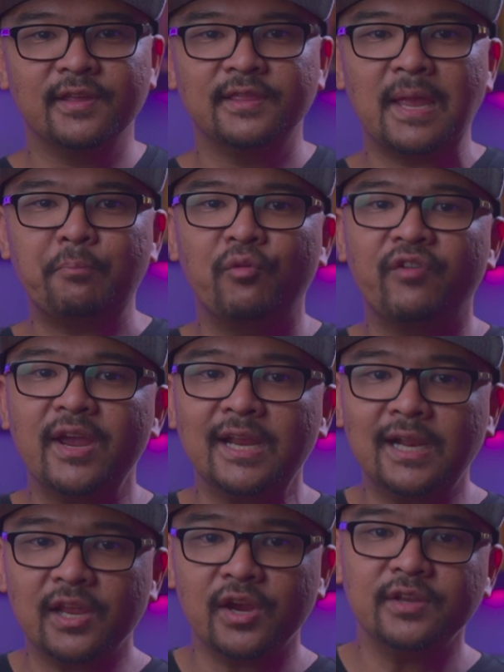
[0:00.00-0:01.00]
they provide
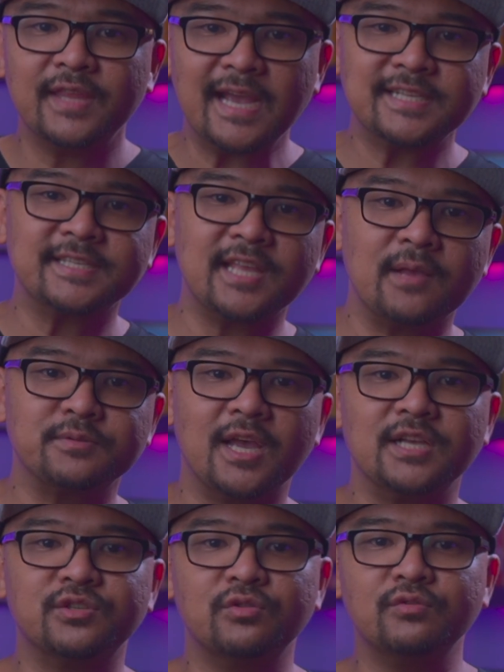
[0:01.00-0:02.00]
clear next steps
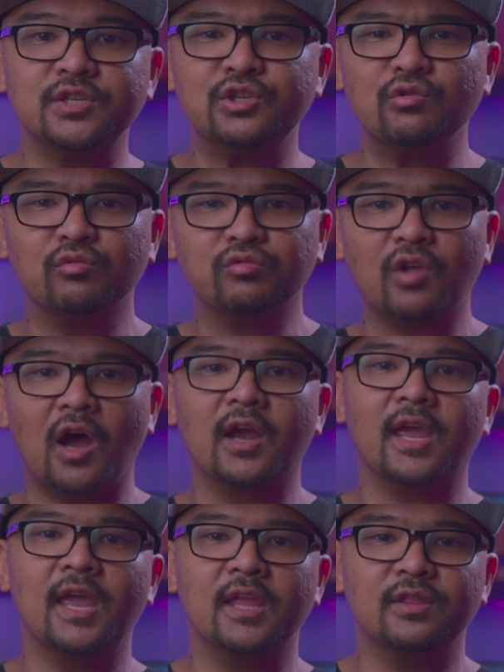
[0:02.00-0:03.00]
as soon as you
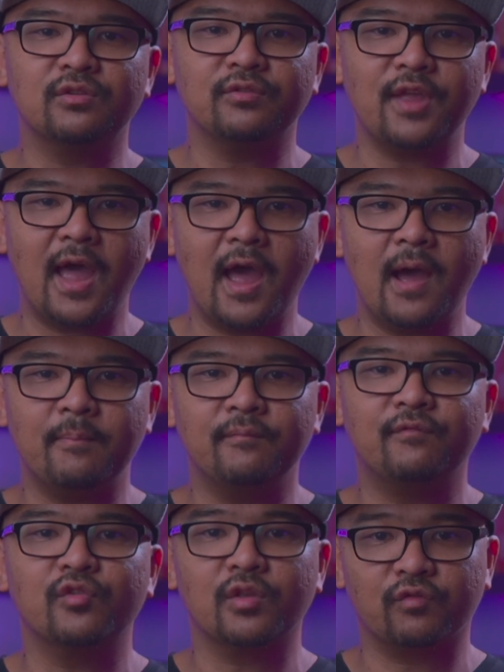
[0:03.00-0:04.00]
log into the
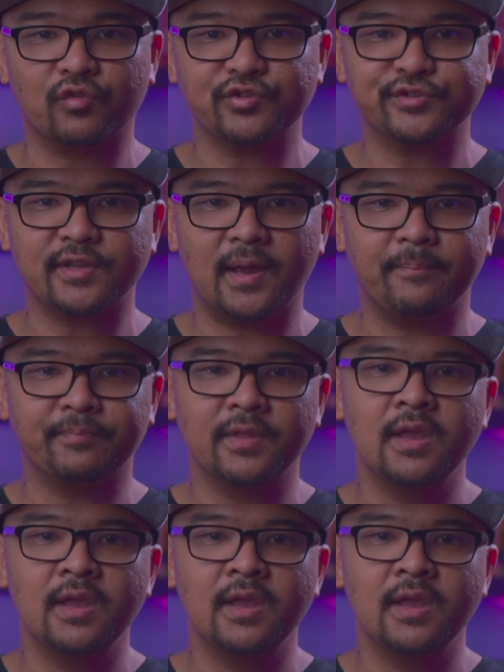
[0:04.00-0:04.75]
app for the first time.